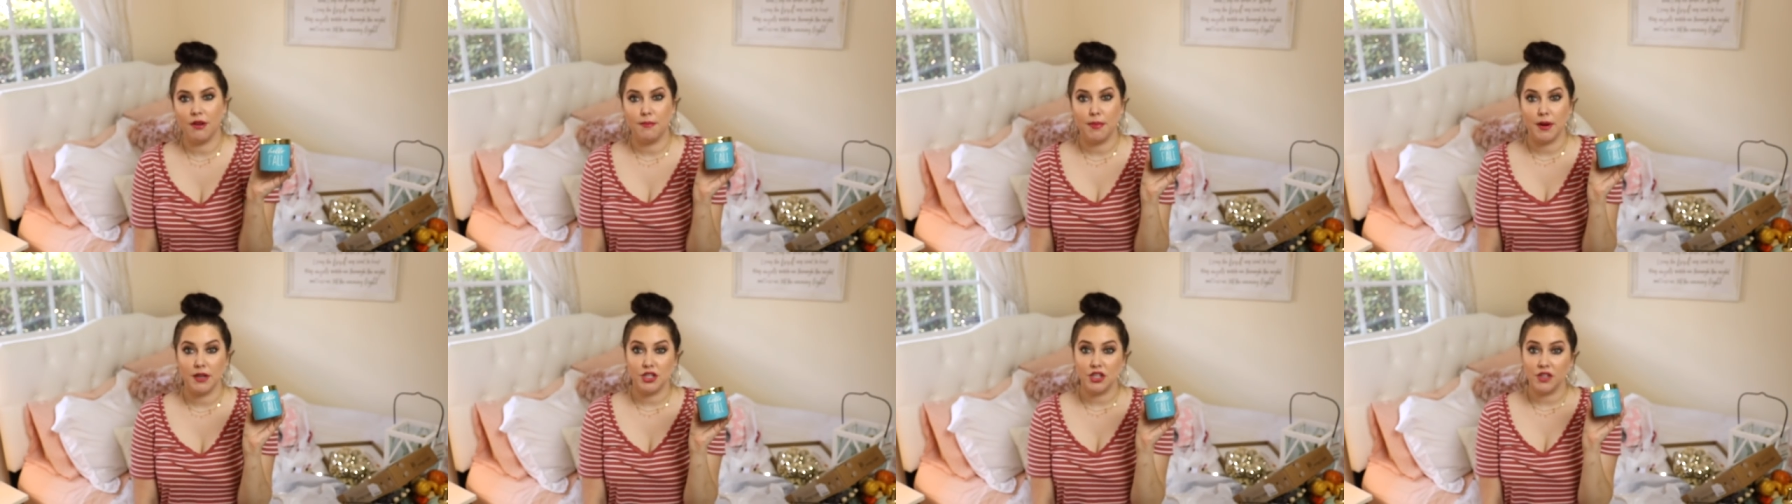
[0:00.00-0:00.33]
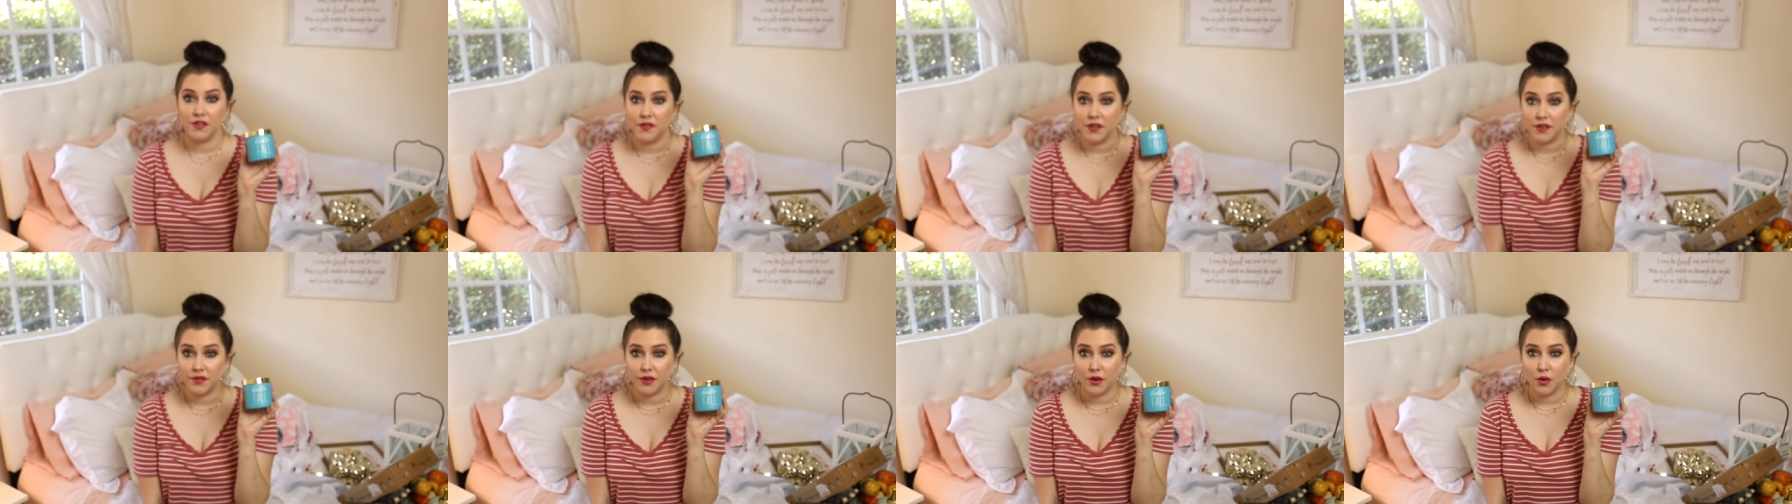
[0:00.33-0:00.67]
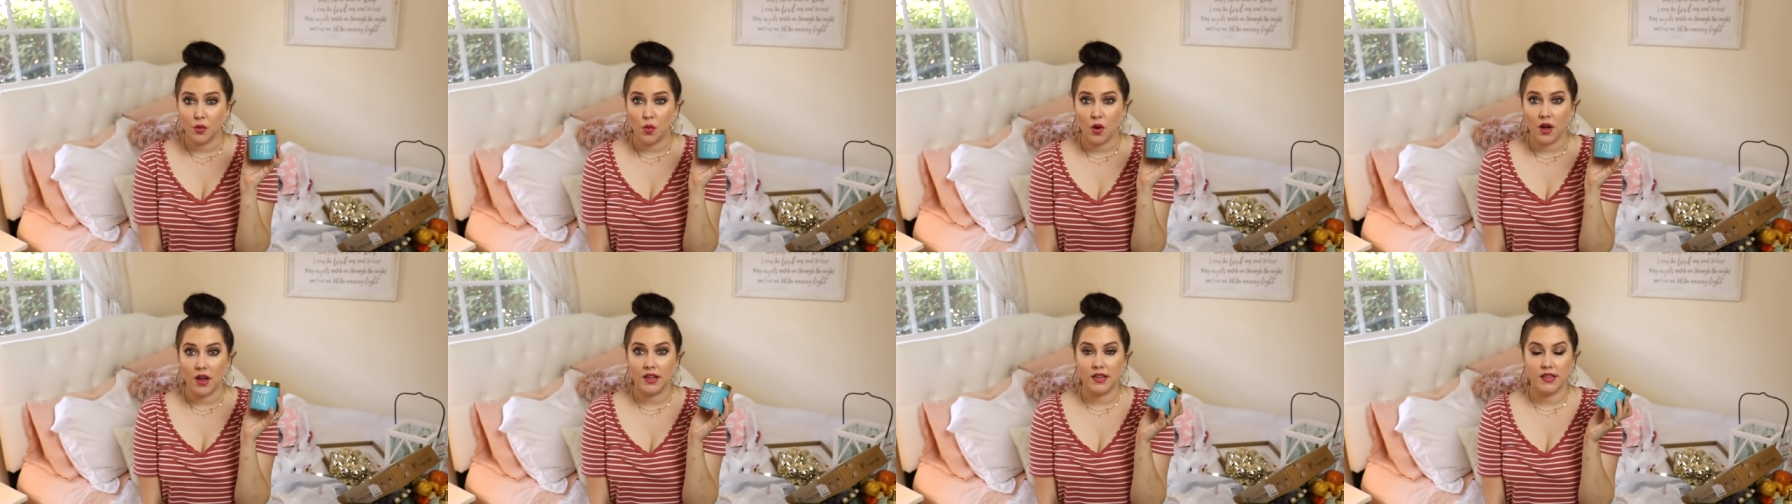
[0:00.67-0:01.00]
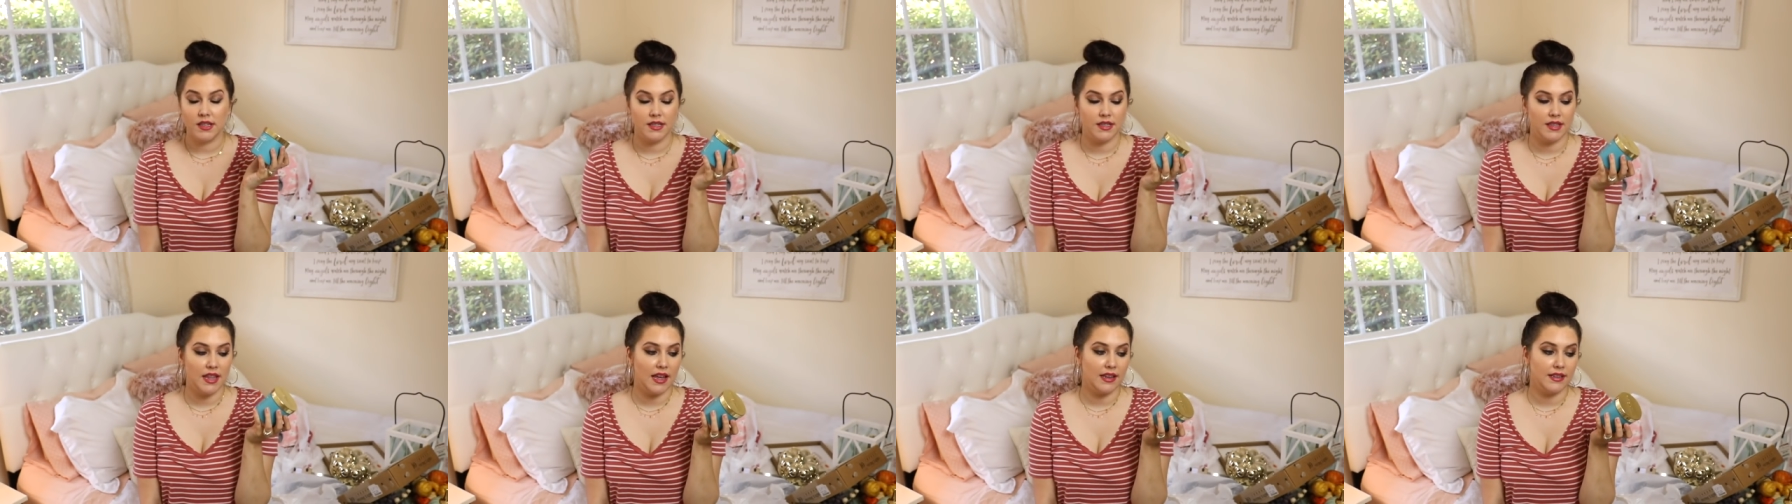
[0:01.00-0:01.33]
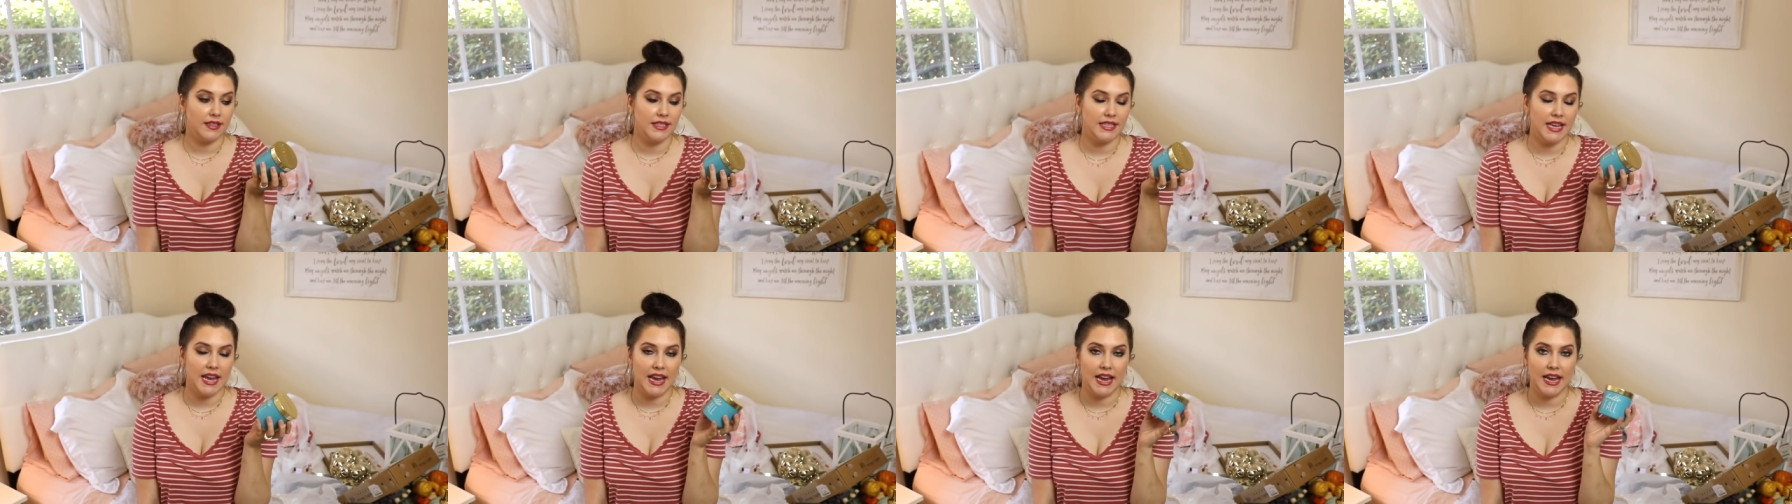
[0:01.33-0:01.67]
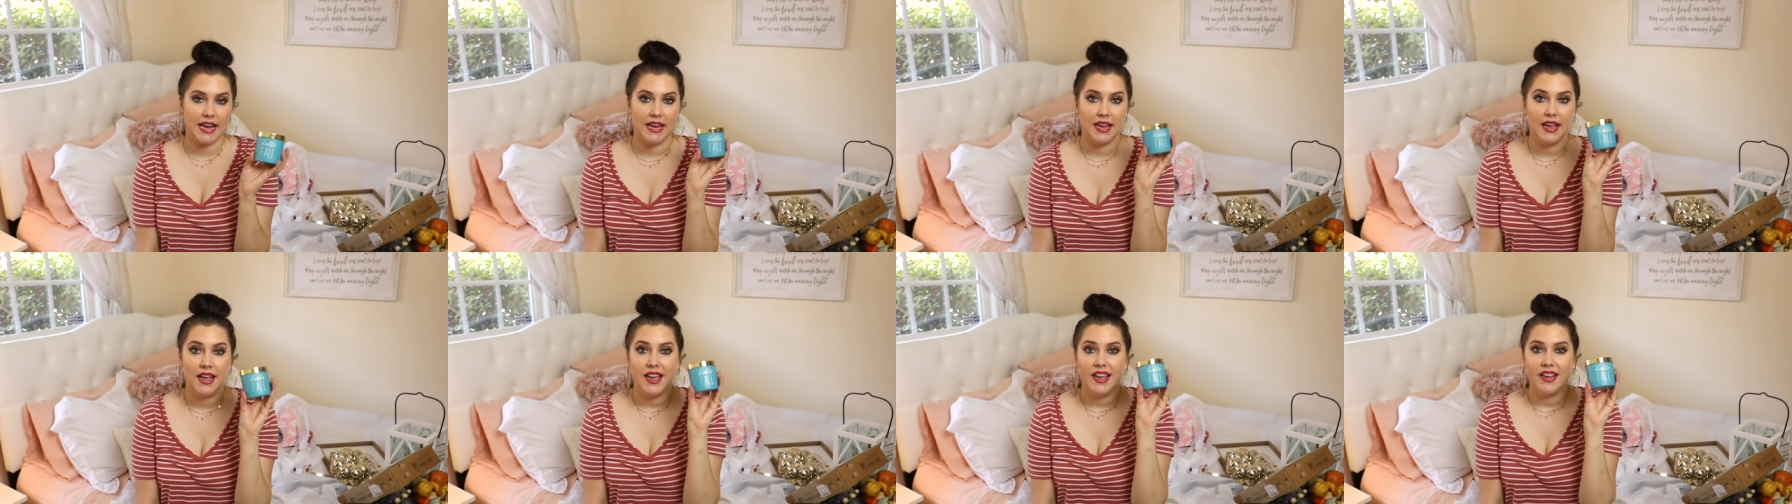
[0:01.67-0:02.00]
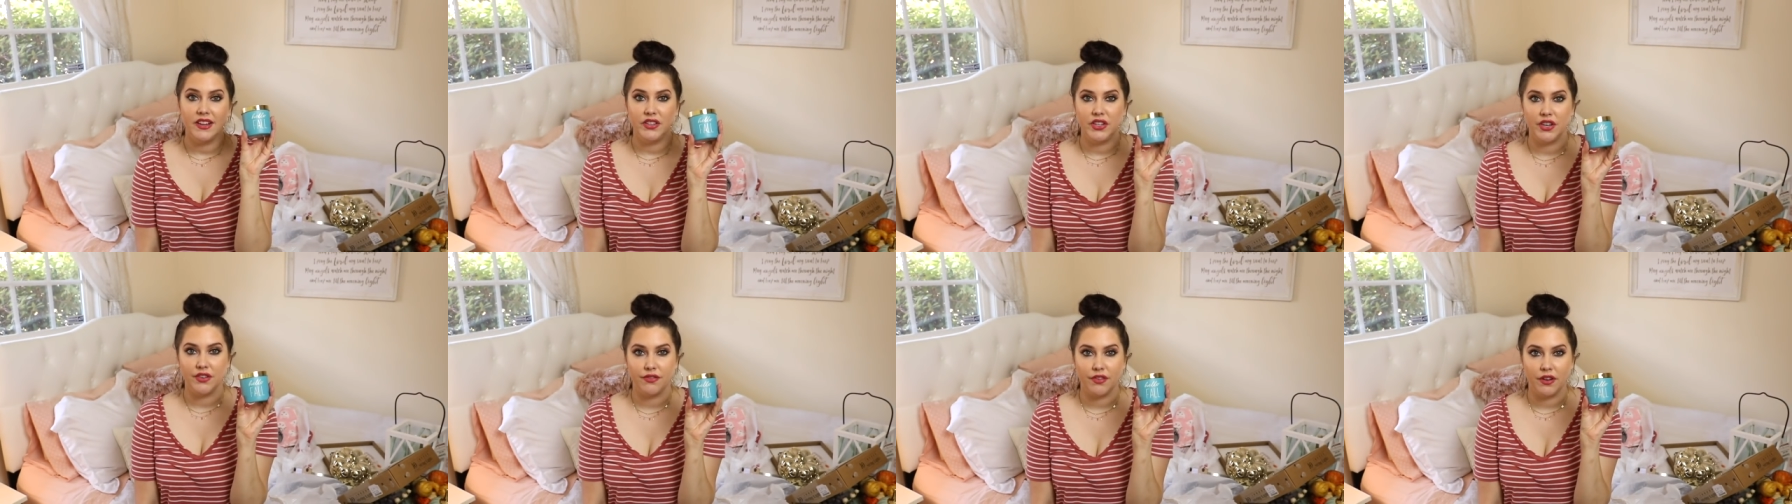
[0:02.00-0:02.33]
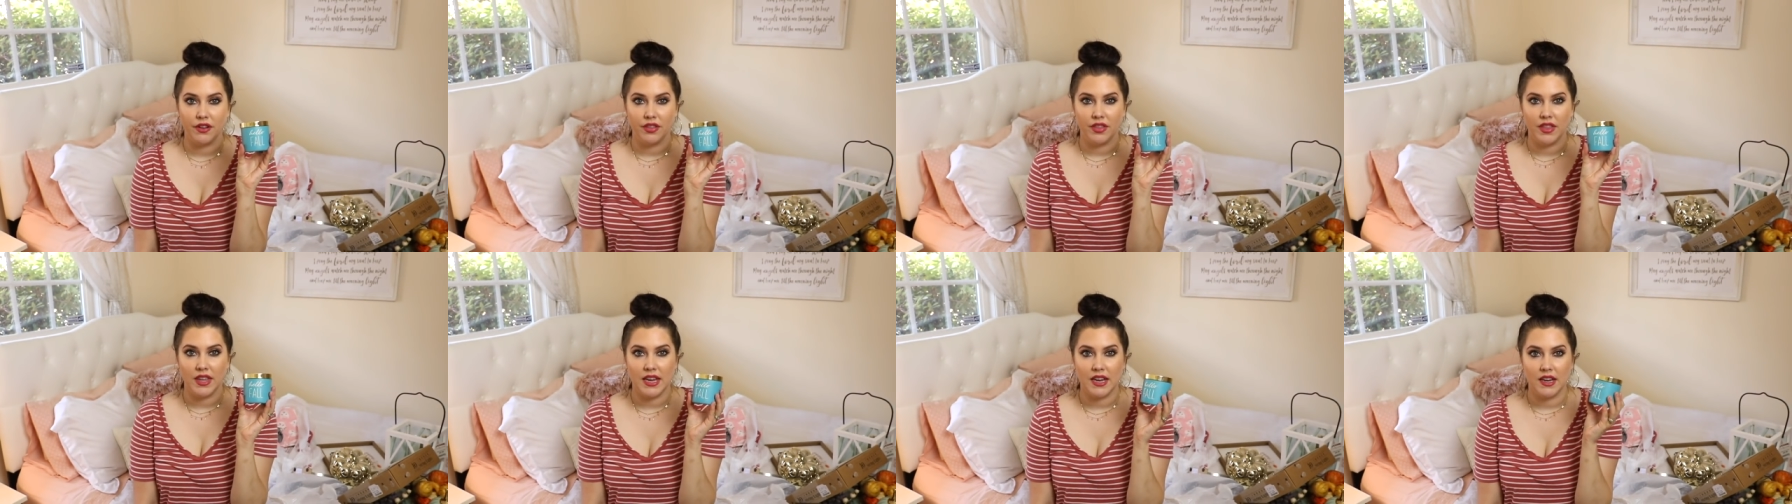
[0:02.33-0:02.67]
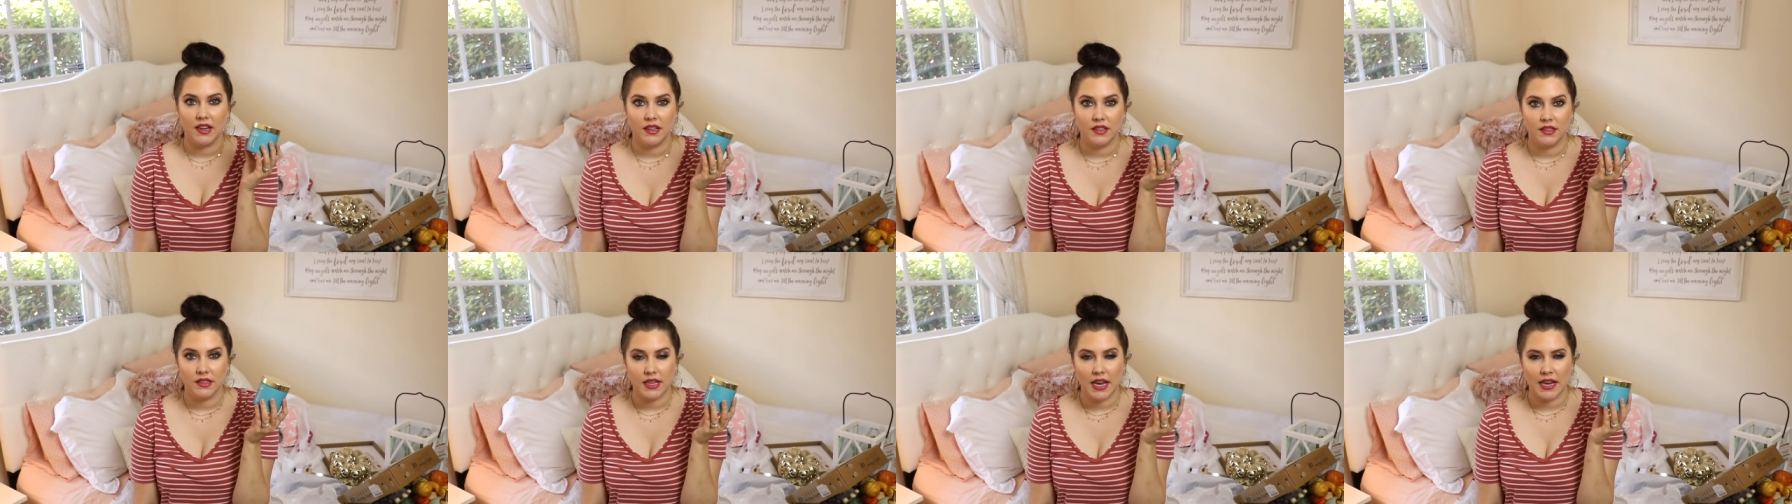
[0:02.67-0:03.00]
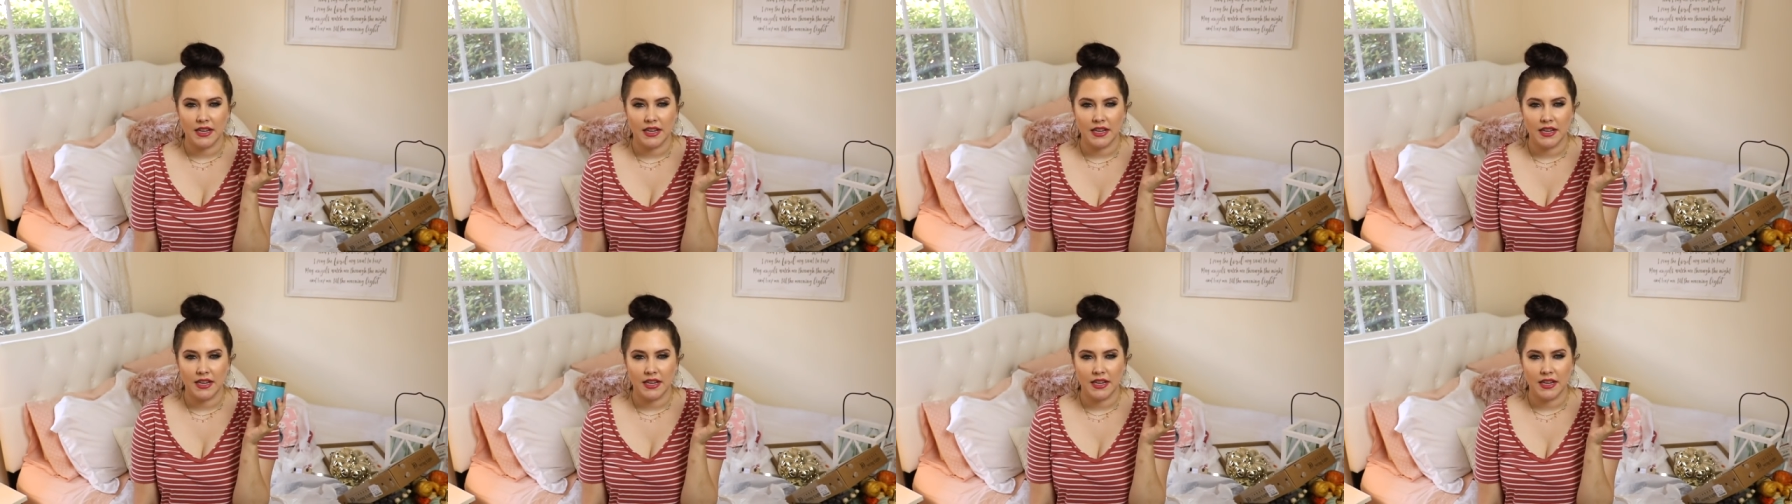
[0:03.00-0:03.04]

a bunch of different ones that say different things.